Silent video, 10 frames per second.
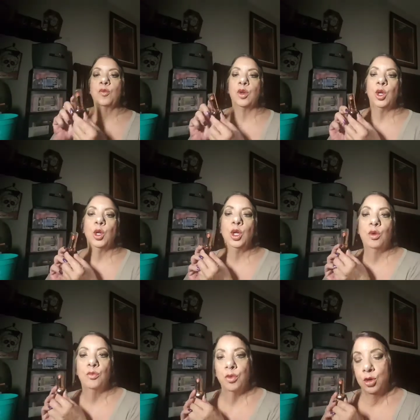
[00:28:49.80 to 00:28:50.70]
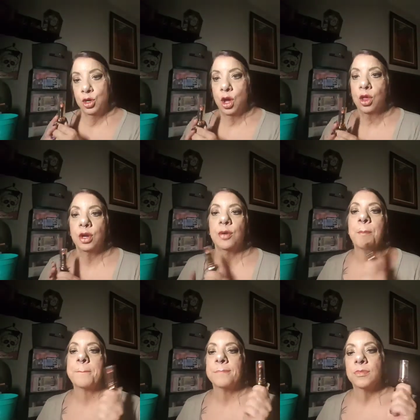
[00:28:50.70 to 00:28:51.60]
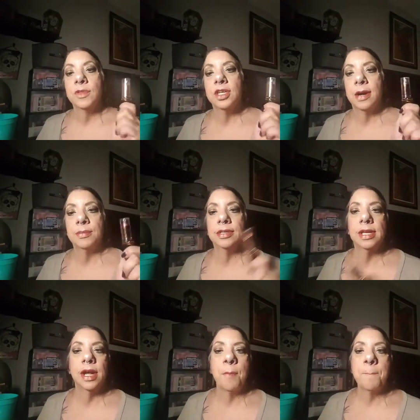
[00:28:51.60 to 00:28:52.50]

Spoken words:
freaking cute for $1. Shop and say.